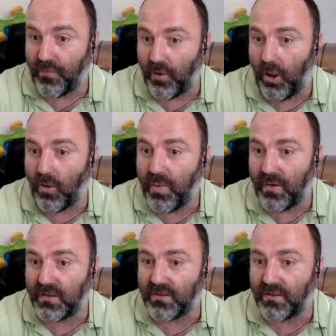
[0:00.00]
long
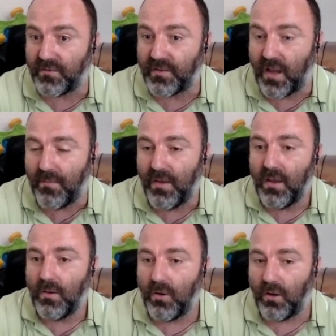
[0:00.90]
periods of time.
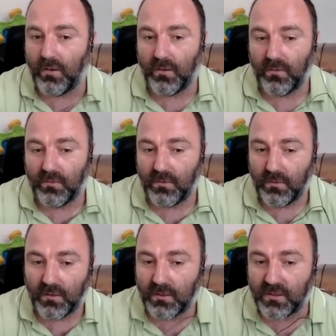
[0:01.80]
Well,
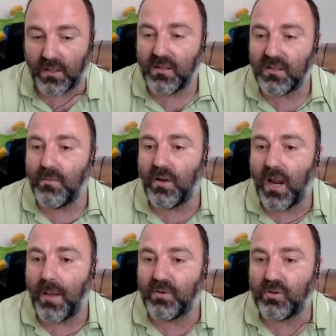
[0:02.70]
something similar
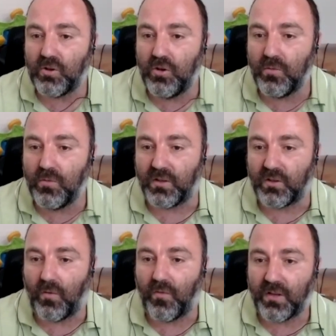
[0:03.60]
happens to humans.
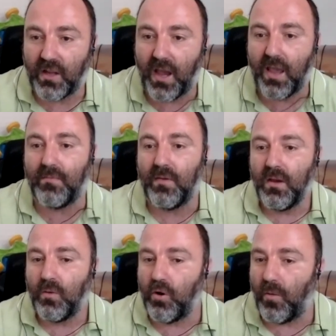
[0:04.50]
Over time,
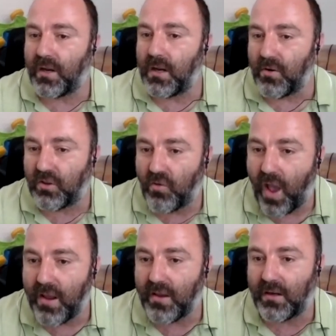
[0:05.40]
we all become
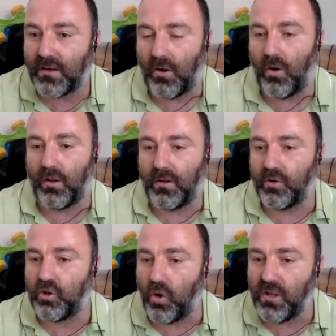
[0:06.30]
arthritic, our
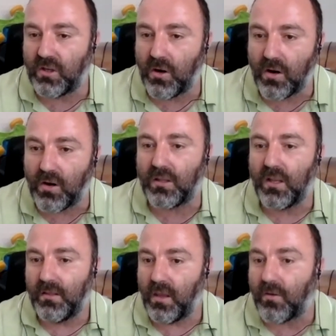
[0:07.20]
joints hurt,
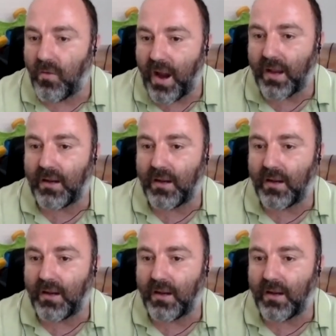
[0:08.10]
they crack.